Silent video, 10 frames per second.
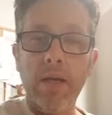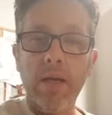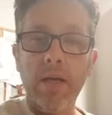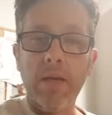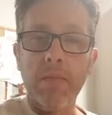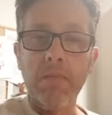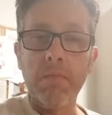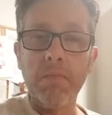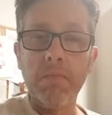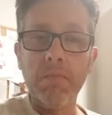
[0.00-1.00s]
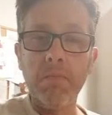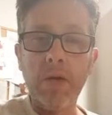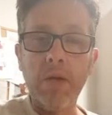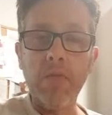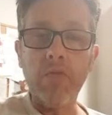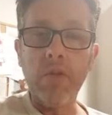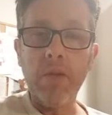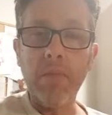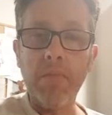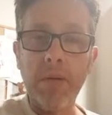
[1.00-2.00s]
Um, I use
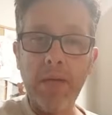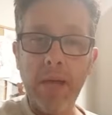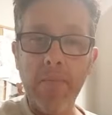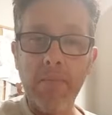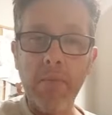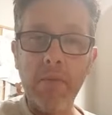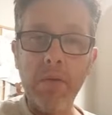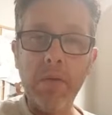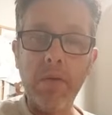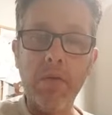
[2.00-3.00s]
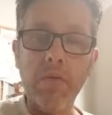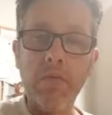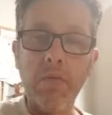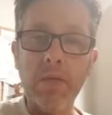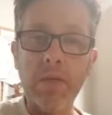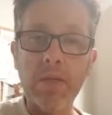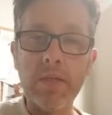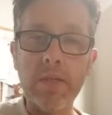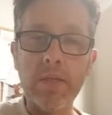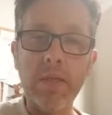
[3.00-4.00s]
the preamble of
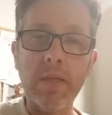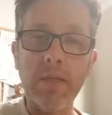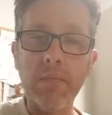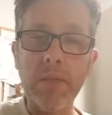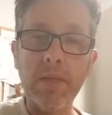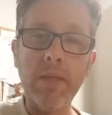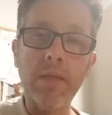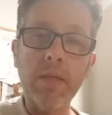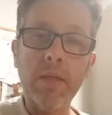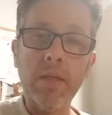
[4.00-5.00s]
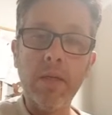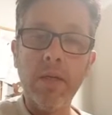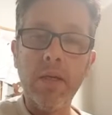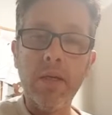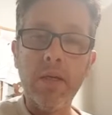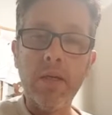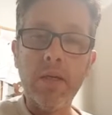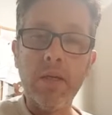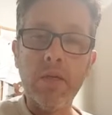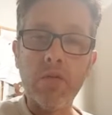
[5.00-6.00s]
16-bit uh,
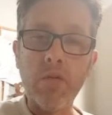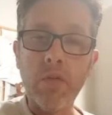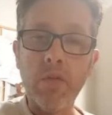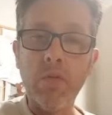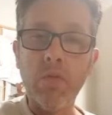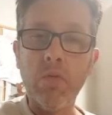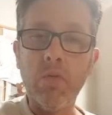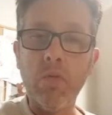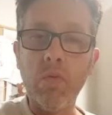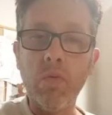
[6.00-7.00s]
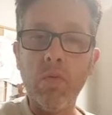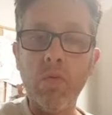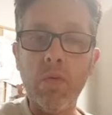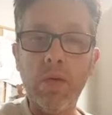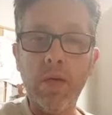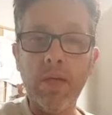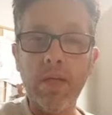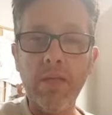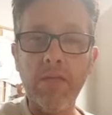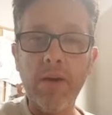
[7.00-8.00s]
uh, so that to
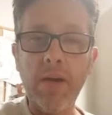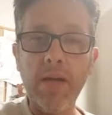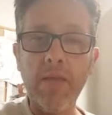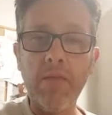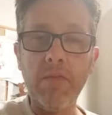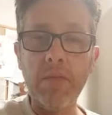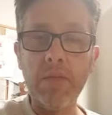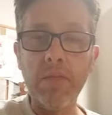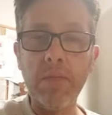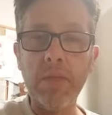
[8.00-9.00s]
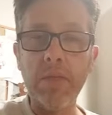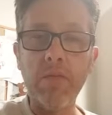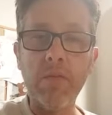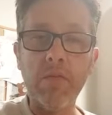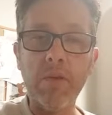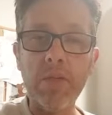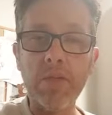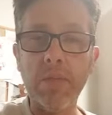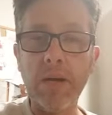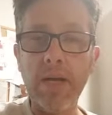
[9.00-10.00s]
identify the first bit of the
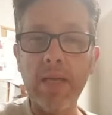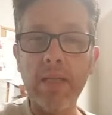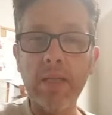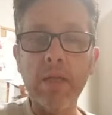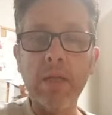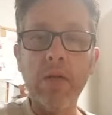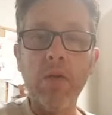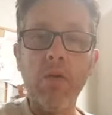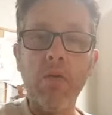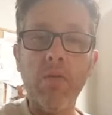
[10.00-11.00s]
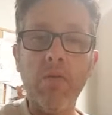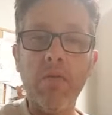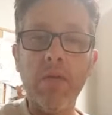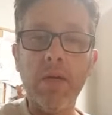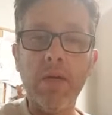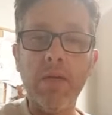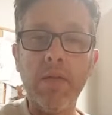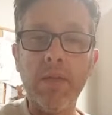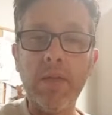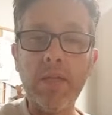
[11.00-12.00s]
first byte of uh,
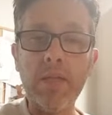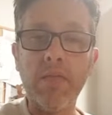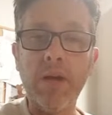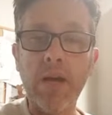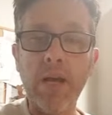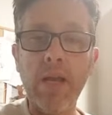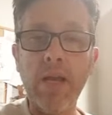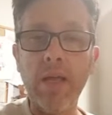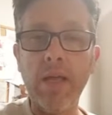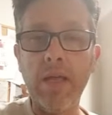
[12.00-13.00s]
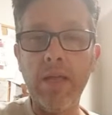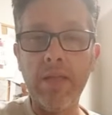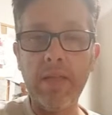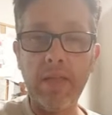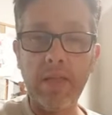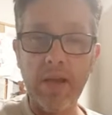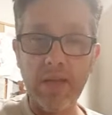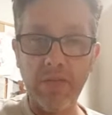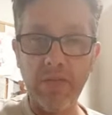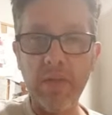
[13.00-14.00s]
the text file uh, that I
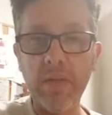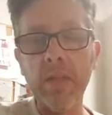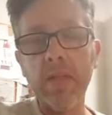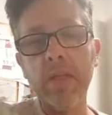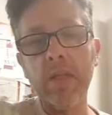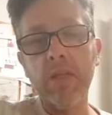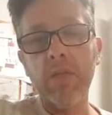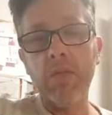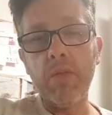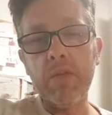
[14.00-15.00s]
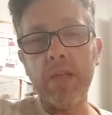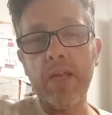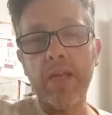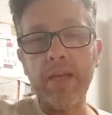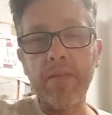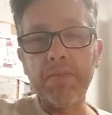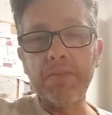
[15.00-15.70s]
transferred through this link.